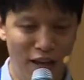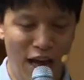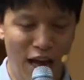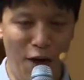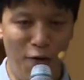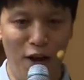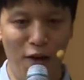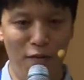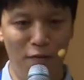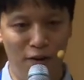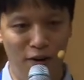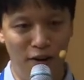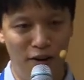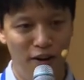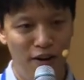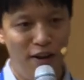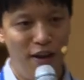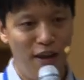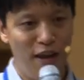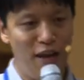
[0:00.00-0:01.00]

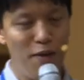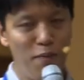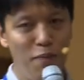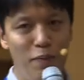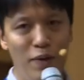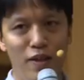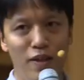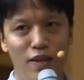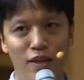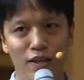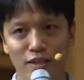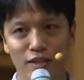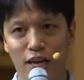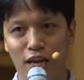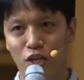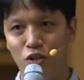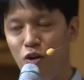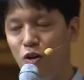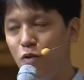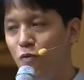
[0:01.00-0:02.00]
However, 8-bit is
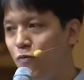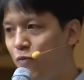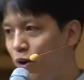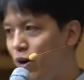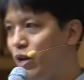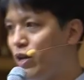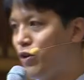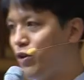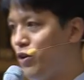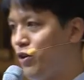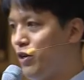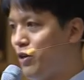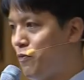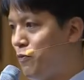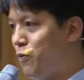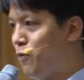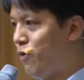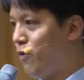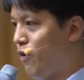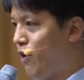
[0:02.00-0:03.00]
actually very good
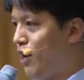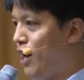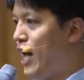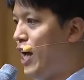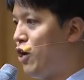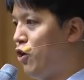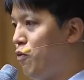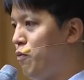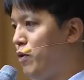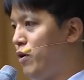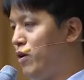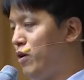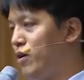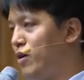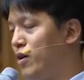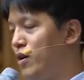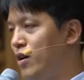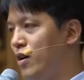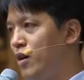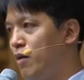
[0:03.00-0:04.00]
for a lot
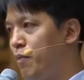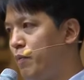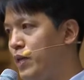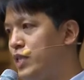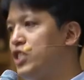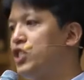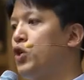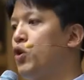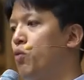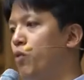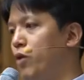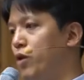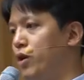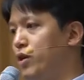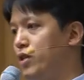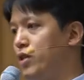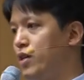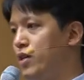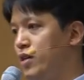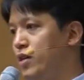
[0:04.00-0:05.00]
of physical
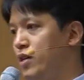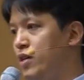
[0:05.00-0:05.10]
world.